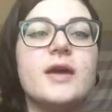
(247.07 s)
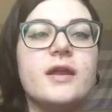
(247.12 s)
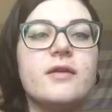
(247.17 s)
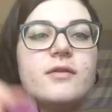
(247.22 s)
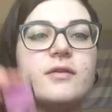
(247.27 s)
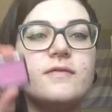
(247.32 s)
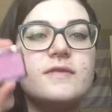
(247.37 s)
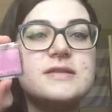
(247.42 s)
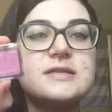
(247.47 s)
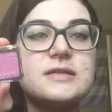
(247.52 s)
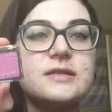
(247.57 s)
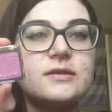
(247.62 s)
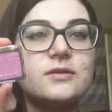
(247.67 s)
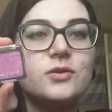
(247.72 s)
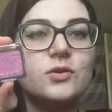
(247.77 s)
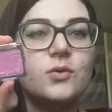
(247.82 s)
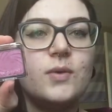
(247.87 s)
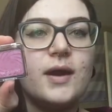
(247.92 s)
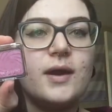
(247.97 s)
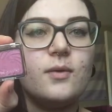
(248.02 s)
getting rid of this
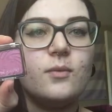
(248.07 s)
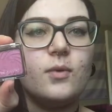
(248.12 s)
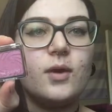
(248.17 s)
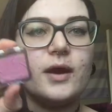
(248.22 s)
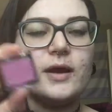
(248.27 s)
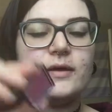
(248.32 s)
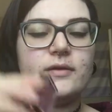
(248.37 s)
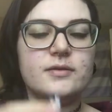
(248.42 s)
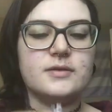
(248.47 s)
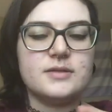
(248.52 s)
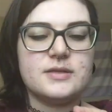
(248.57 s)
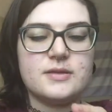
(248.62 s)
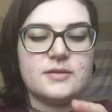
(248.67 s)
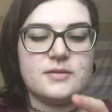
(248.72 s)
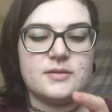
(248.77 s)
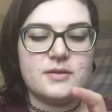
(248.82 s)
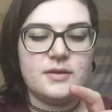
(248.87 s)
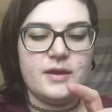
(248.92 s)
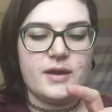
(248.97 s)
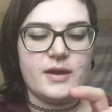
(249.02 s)
little Wet n Wild
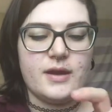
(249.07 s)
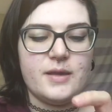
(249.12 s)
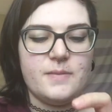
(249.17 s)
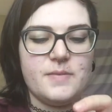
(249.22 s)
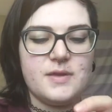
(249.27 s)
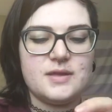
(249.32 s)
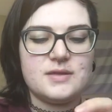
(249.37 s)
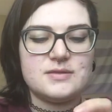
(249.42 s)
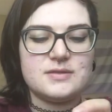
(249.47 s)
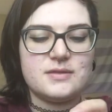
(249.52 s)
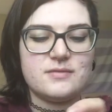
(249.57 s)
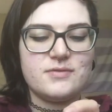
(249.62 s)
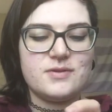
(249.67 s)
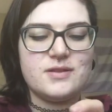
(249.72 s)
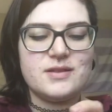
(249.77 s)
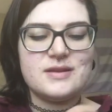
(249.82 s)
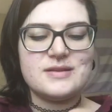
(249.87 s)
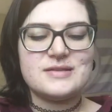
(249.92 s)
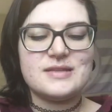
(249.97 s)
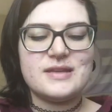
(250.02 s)
guy because I
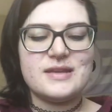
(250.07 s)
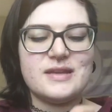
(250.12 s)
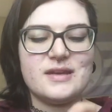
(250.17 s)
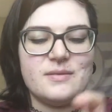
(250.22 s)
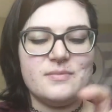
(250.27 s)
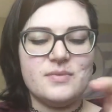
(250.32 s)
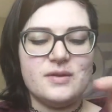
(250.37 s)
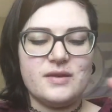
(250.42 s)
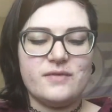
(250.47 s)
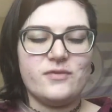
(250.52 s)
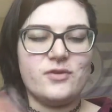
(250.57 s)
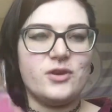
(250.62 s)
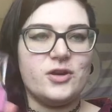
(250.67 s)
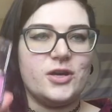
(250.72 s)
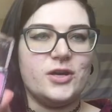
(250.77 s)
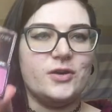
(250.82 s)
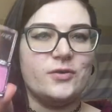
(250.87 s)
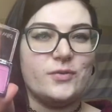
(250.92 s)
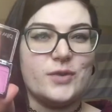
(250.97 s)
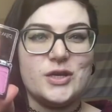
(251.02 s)
realized that I'm never
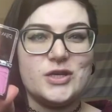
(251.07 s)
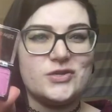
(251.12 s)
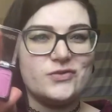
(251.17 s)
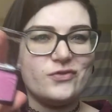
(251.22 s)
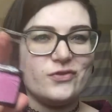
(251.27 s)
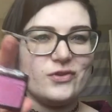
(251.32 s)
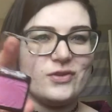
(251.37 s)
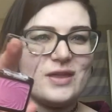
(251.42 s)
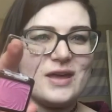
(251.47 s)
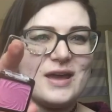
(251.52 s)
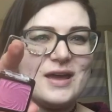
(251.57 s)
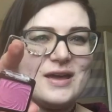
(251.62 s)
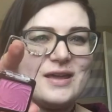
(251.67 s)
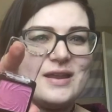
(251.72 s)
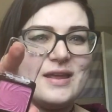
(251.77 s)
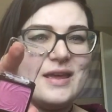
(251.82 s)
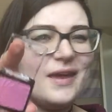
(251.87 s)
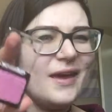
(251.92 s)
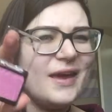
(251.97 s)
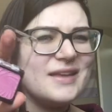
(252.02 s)
gonna reach for that.
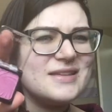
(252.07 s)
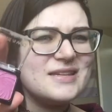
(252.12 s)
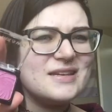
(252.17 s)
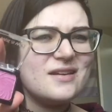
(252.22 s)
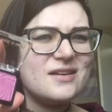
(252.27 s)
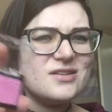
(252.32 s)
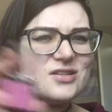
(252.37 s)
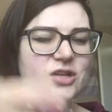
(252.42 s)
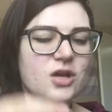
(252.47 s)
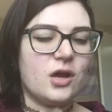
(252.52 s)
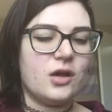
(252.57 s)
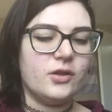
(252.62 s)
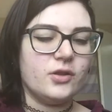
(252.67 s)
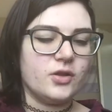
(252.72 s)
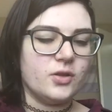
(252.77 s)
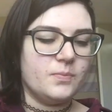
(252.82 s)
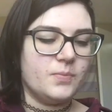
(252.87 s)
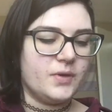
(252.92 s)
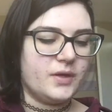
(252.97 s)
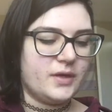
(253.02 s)
It's a nice
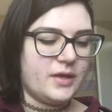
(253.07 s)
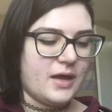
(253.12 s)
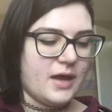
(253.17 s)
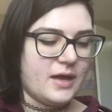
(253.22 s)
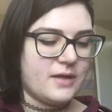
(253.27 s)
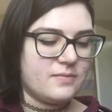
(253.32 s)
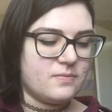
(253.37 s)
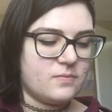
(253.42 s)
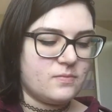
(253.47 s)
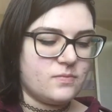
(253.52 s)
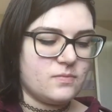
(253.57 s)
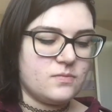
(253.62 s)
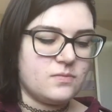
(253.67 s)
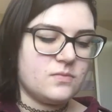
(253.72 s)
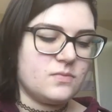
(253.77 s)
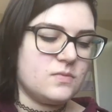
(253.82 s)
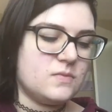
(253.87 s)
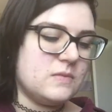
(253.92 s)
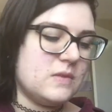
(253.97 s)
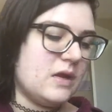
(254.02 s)
color, but I
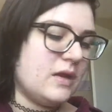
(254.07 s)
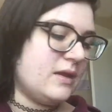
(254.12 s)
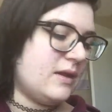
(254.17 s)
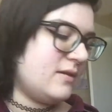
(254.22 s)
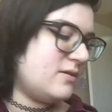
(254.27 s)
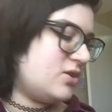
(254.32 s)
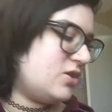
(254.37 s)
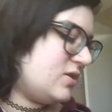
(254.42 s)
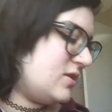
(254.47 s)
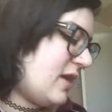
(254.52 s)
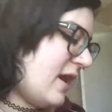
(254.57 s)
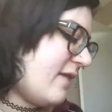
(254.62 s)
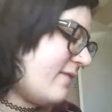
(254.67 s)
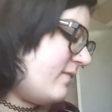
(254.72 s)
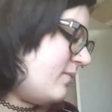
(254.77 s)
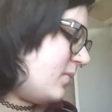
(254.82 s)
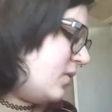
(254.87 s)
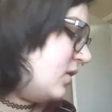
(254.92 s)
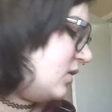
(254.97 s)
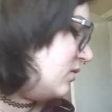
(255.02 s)
just
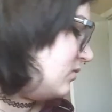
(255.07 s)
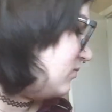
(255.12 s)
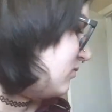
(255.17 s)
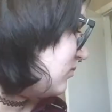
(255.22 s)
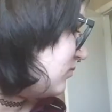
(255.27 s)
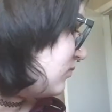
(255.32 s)
haven't